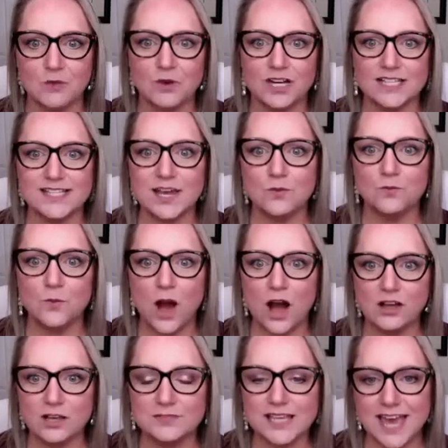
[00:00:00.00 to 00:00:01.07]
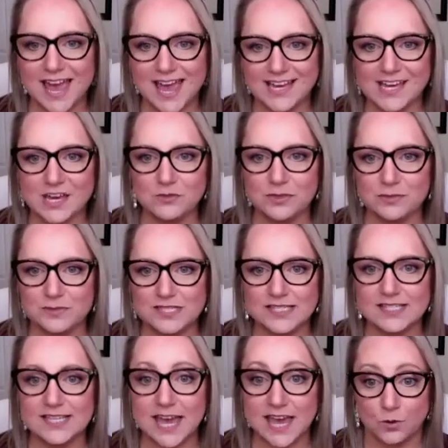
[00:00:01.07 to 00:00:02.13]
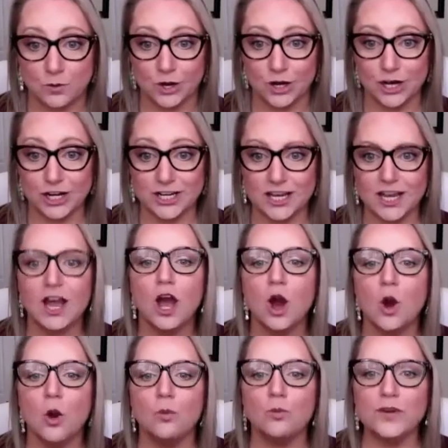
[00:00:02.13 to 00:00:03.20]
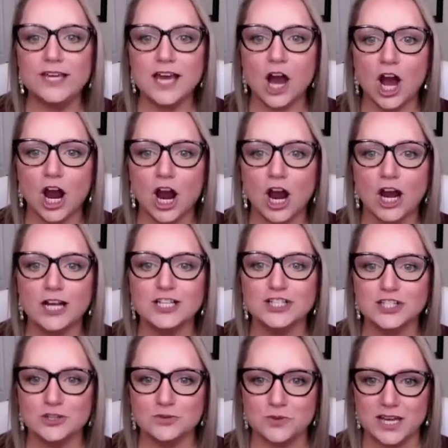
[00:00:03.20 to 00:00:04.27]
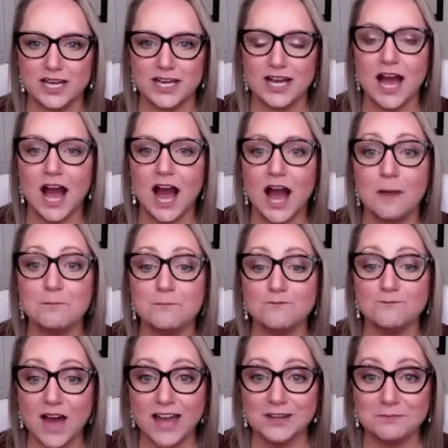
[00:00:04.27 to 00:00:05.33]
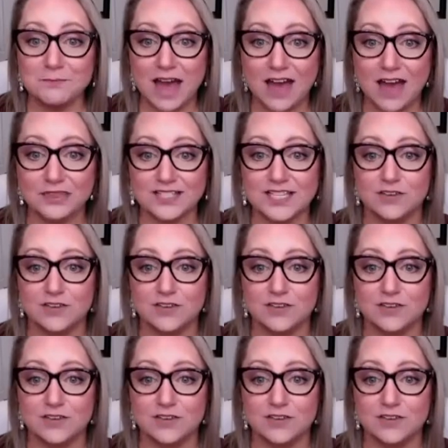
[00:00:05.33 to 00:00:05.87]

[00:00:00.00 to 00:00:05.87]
I want to say welcome to Hanging with Mrs. Hayward. We are doing a fun math